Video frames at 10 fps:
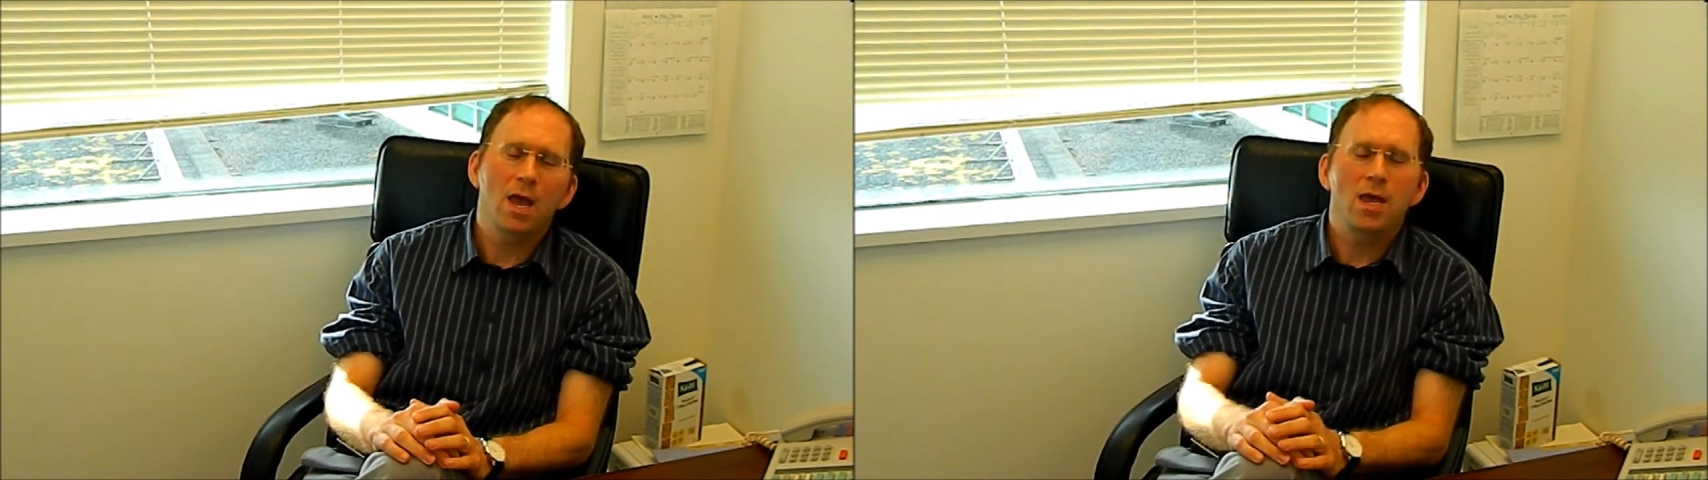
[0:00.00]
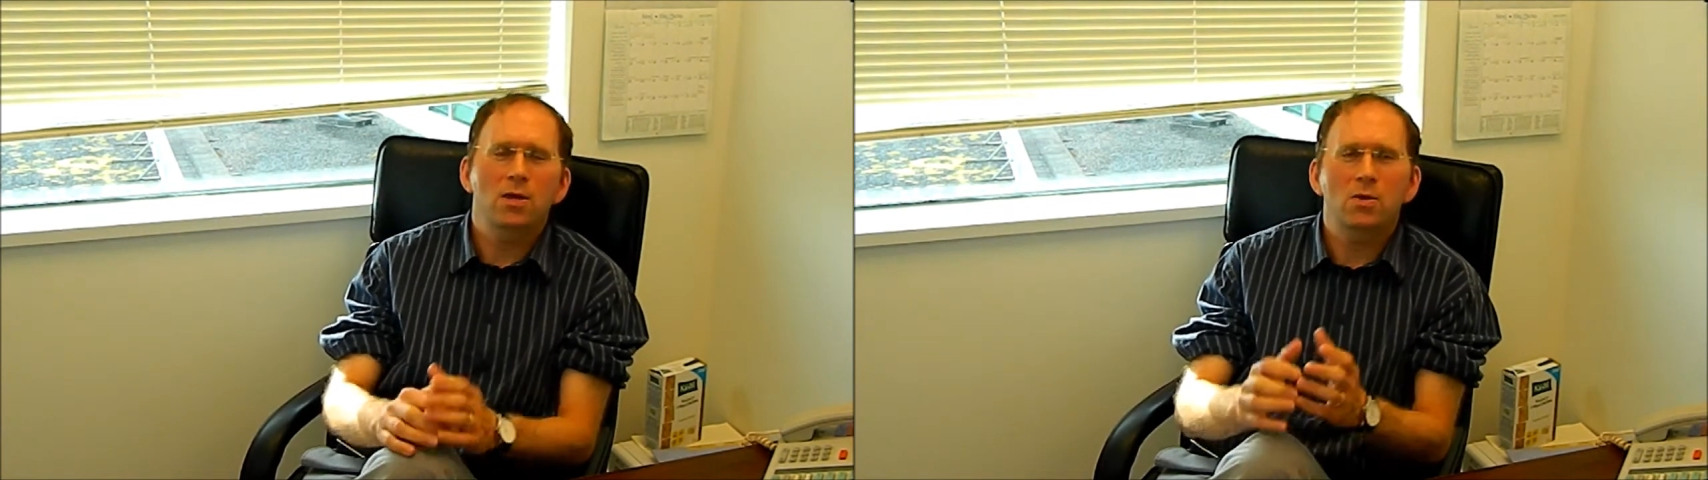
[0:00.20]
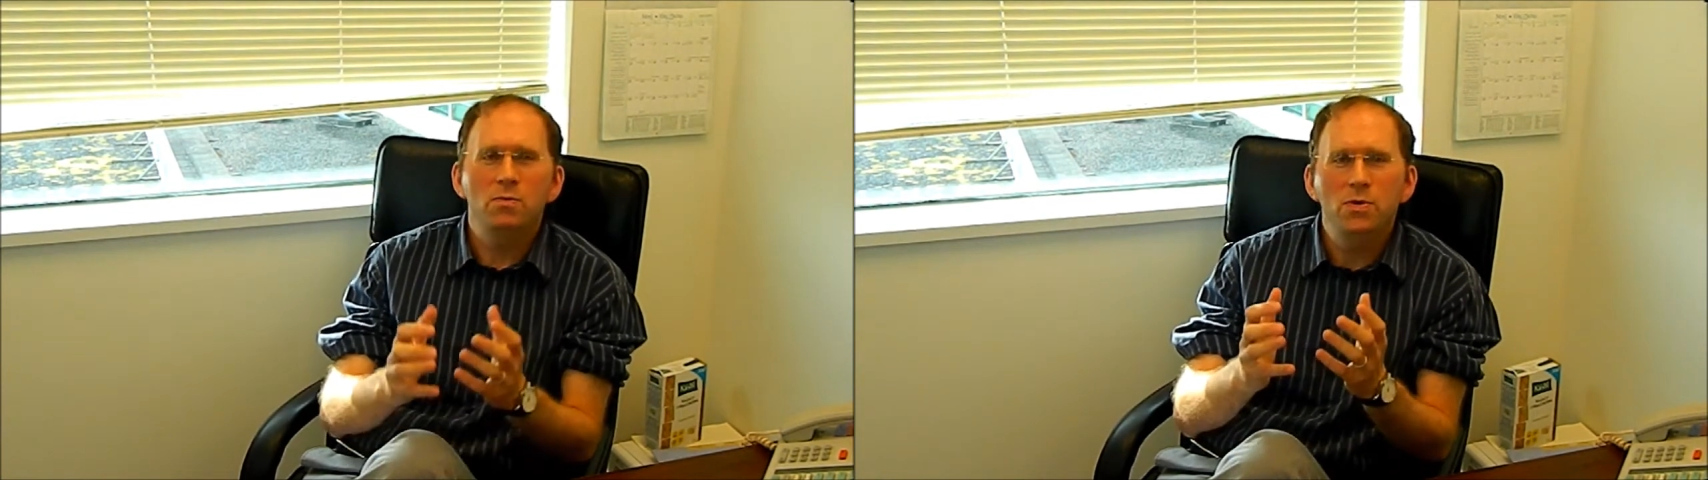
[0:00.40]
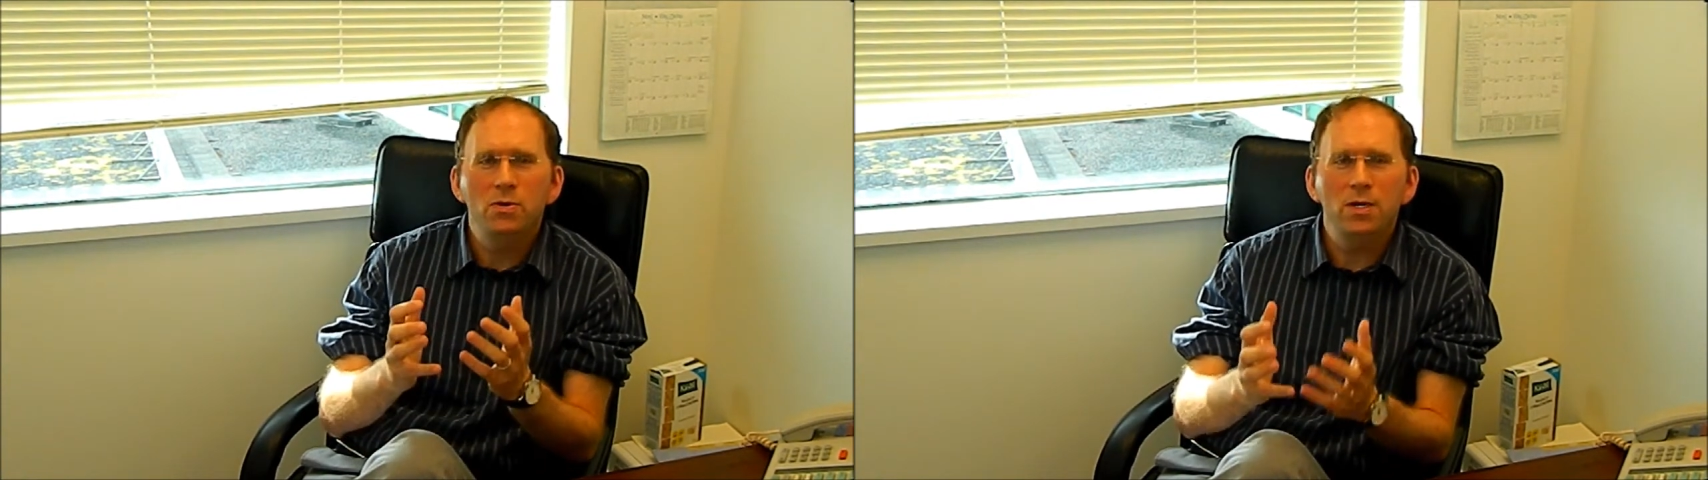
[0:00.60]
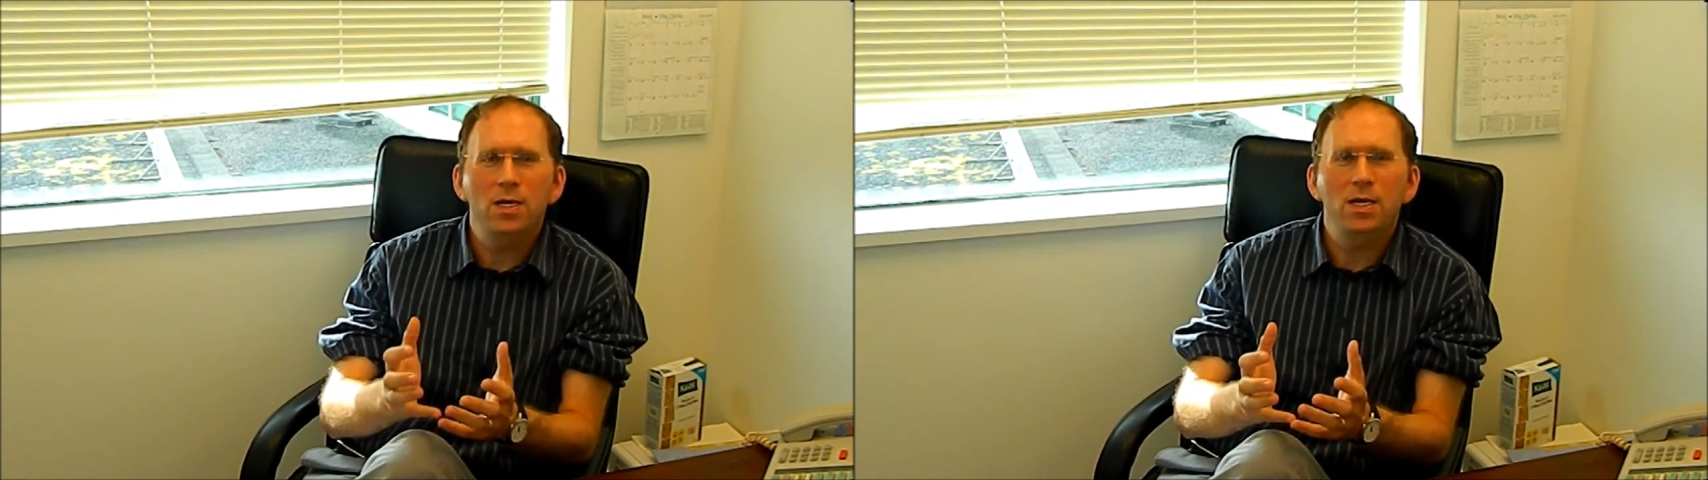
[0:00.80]
a
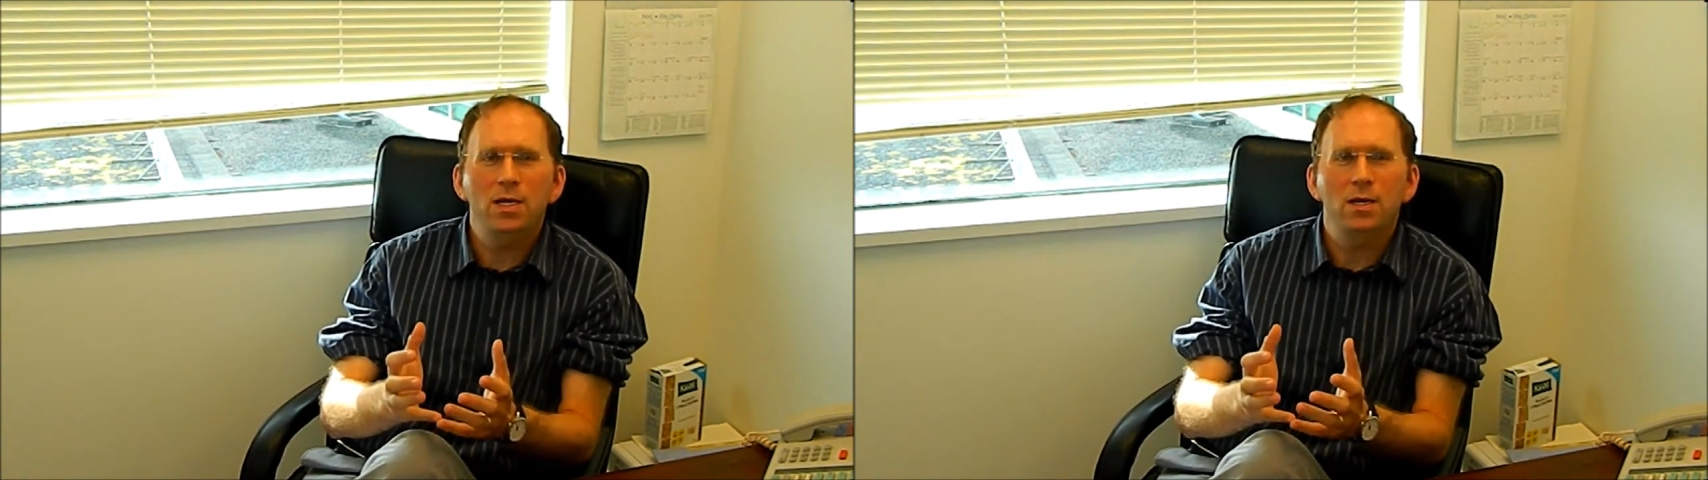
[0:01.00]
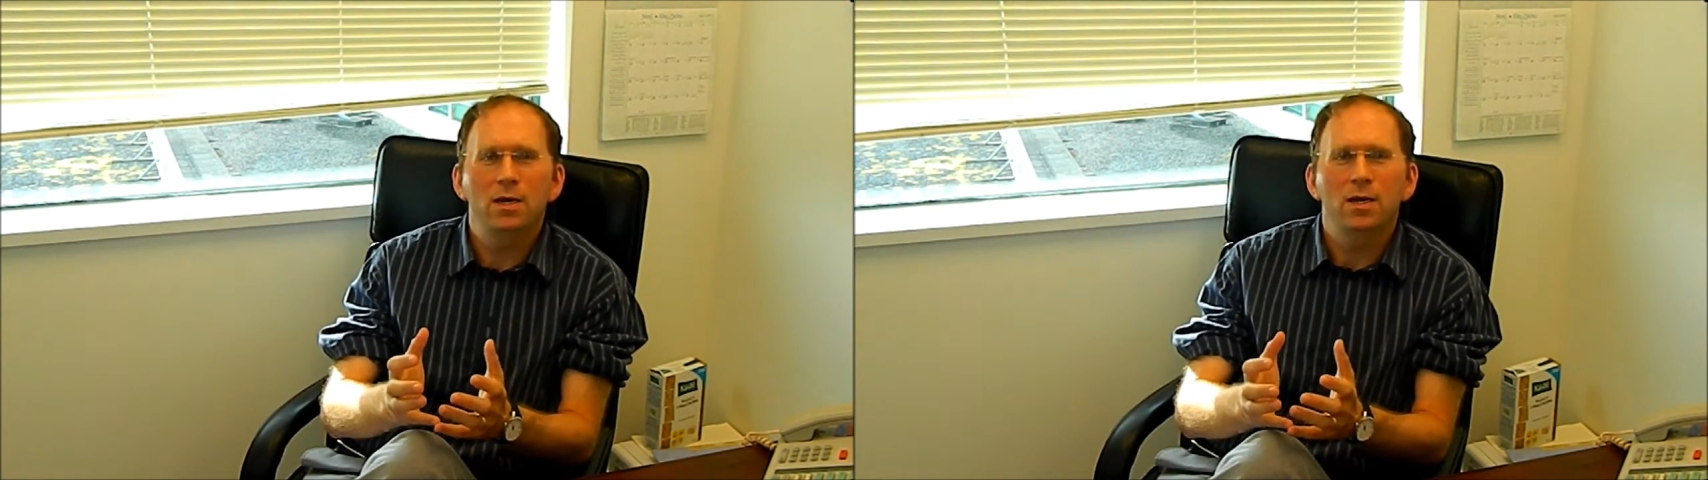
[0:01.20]
community,